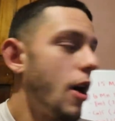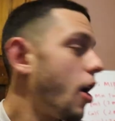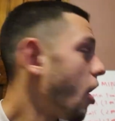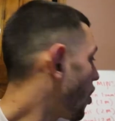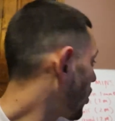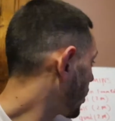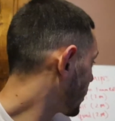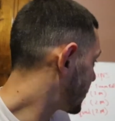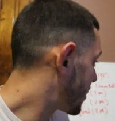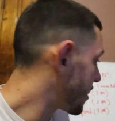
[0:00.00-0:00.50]

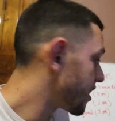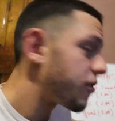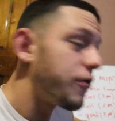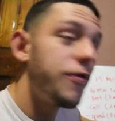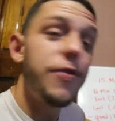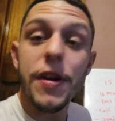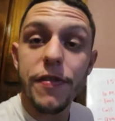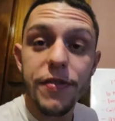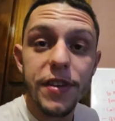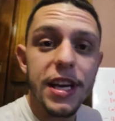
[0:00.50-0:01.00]
Alright, this
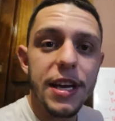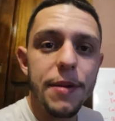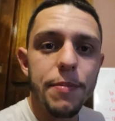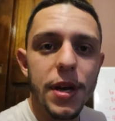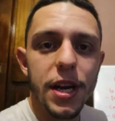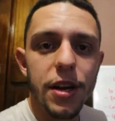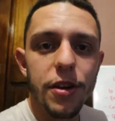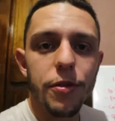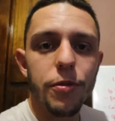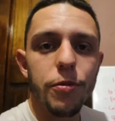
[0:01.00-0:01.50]

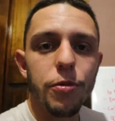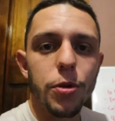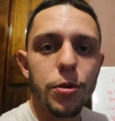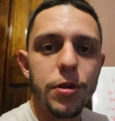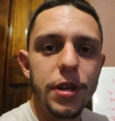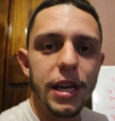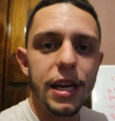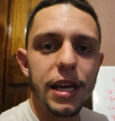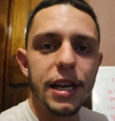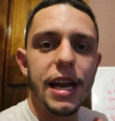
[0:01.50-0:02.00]
15-minute
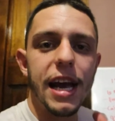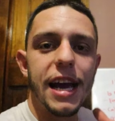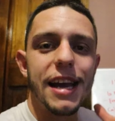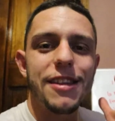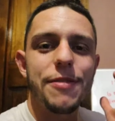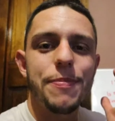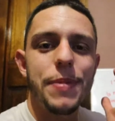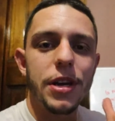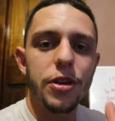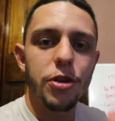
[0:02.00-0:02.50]
routine
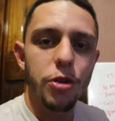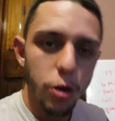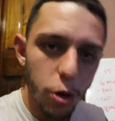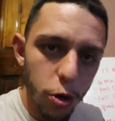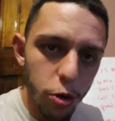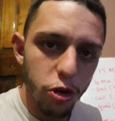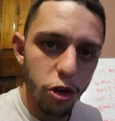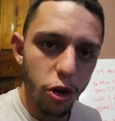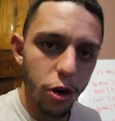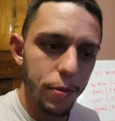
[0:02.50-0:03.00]
has been
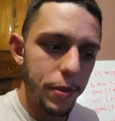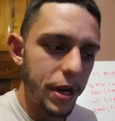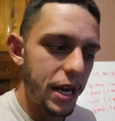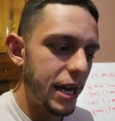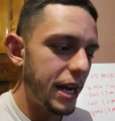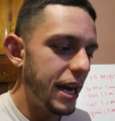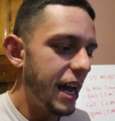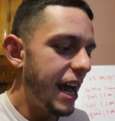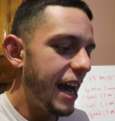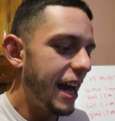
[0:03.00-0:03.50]
crucial to
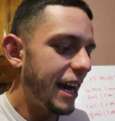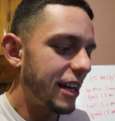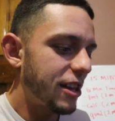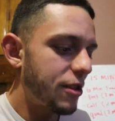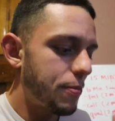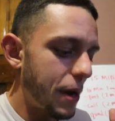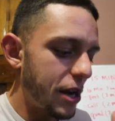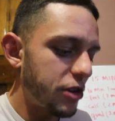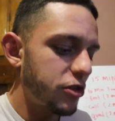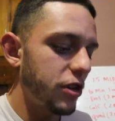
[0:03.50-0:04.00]
me,
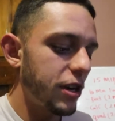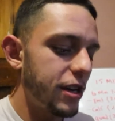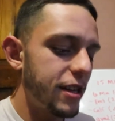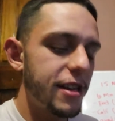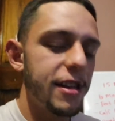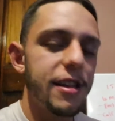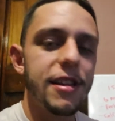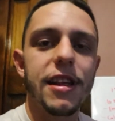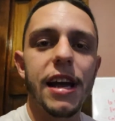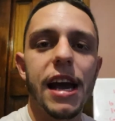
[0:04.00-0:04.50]
especially
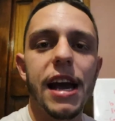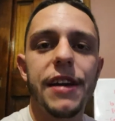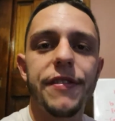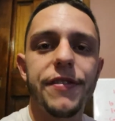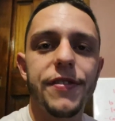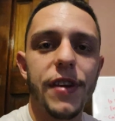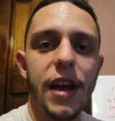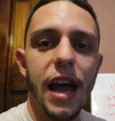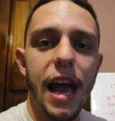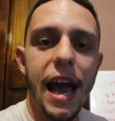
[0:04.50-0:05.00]
since
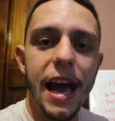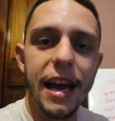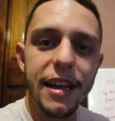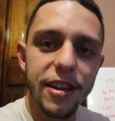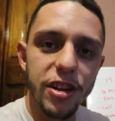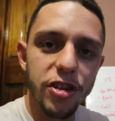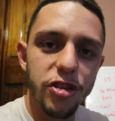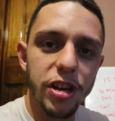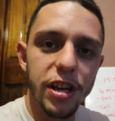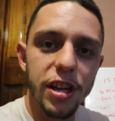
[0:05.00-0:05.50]
I've had
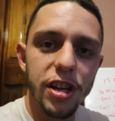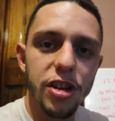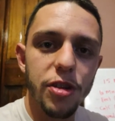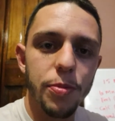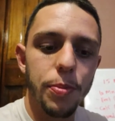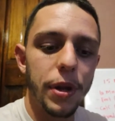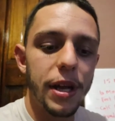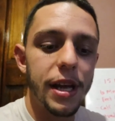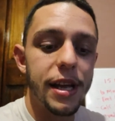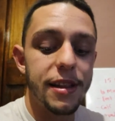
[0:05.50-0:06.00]
the shin
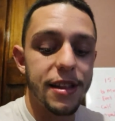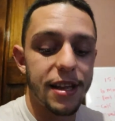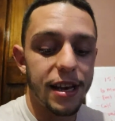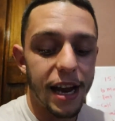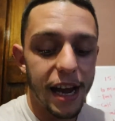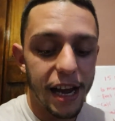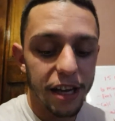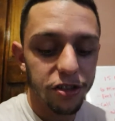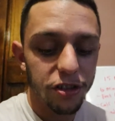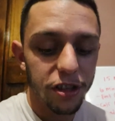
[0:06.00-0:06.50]
splints and
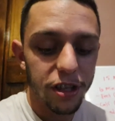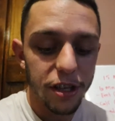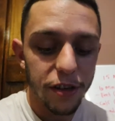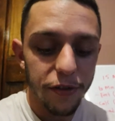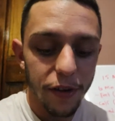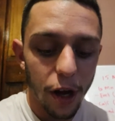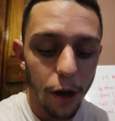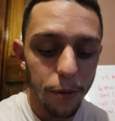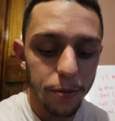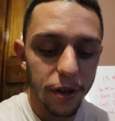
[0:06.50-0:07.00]
I actually
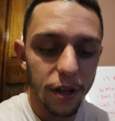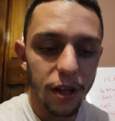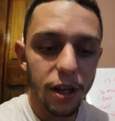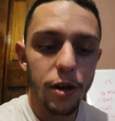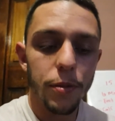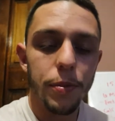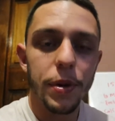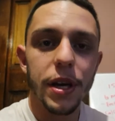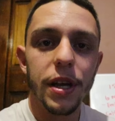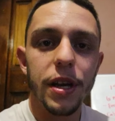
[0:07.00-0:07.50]
developed a
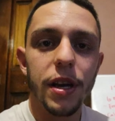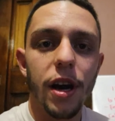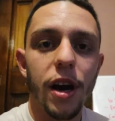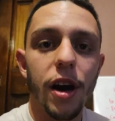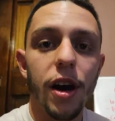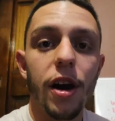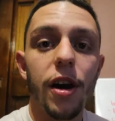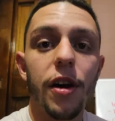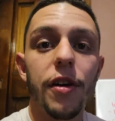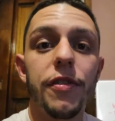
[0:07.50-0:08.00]
little bit
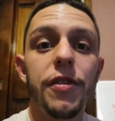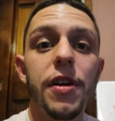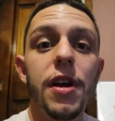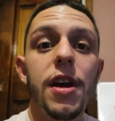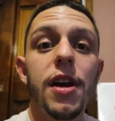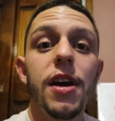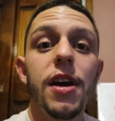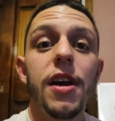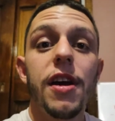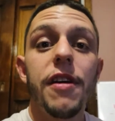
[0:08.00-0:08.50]
of
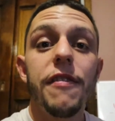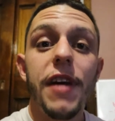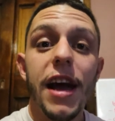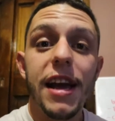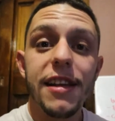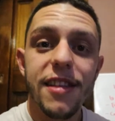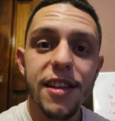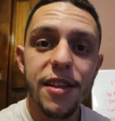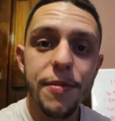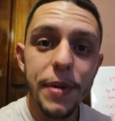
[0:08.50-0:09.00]

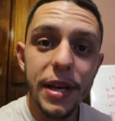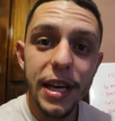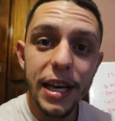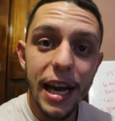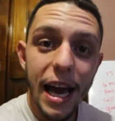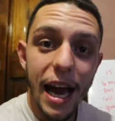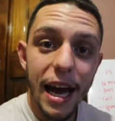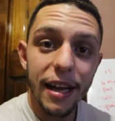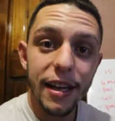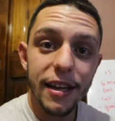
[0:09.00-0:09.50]
vastus
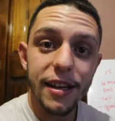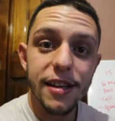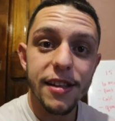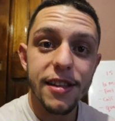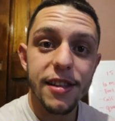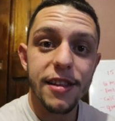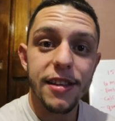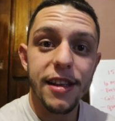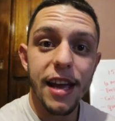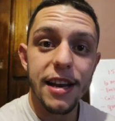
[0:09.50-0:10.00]

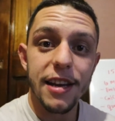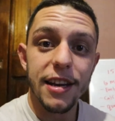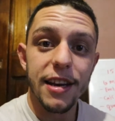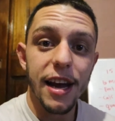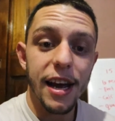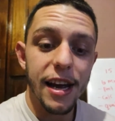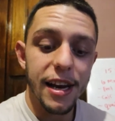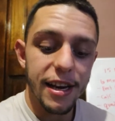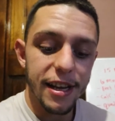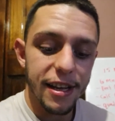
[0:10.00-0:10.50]
medialis
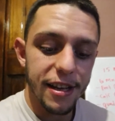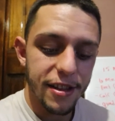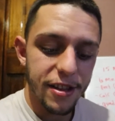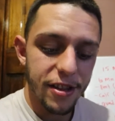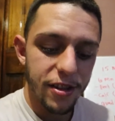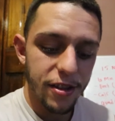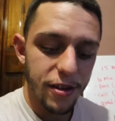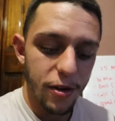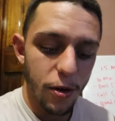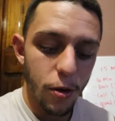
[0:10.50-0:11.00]

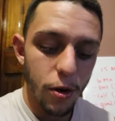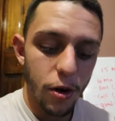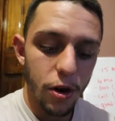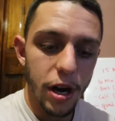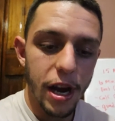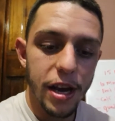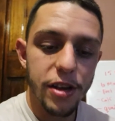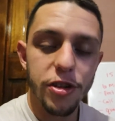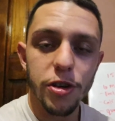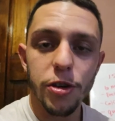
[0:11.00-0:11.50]
tendonitis, or
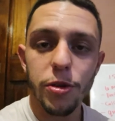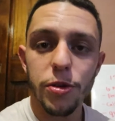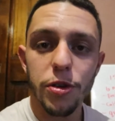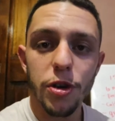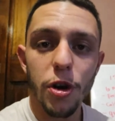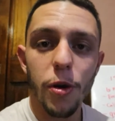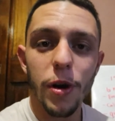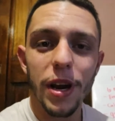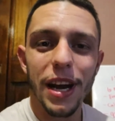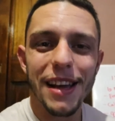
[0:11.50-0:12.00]
as you
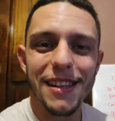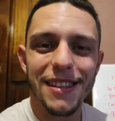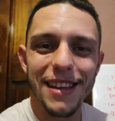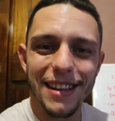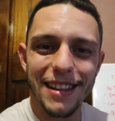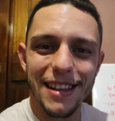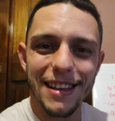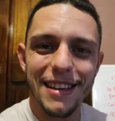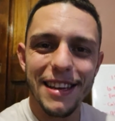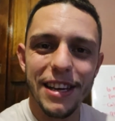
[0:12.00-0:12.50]
know it as
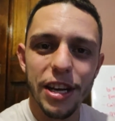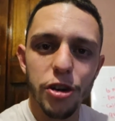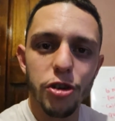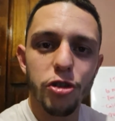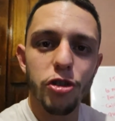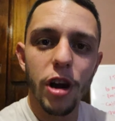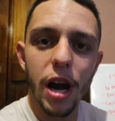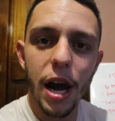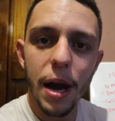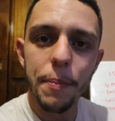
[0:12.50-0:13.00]
like the
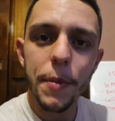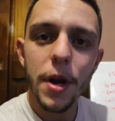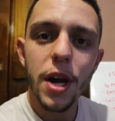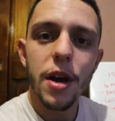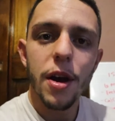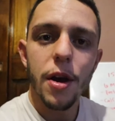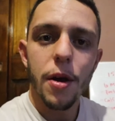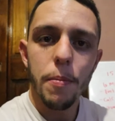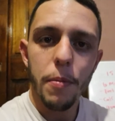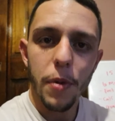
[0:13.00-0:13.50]
teardrop
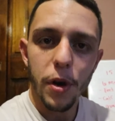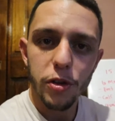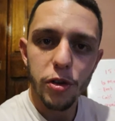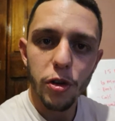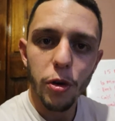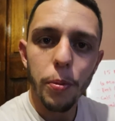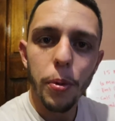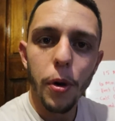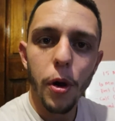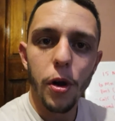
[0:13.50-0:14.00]

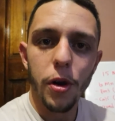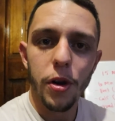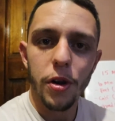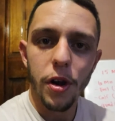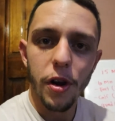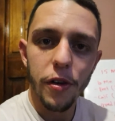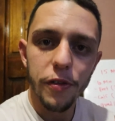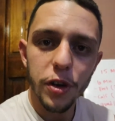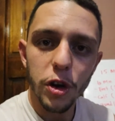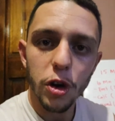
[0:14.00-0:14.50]
muscle part
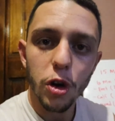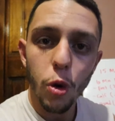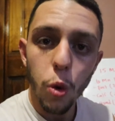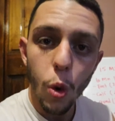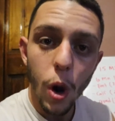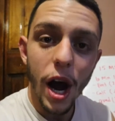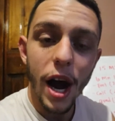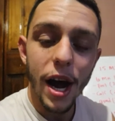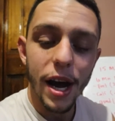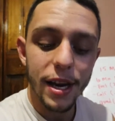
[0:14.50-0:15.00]
of your
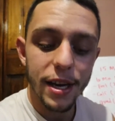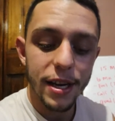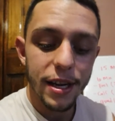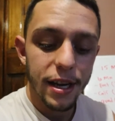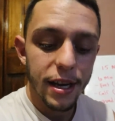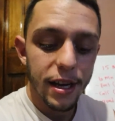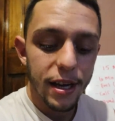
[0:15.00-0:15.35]
quad.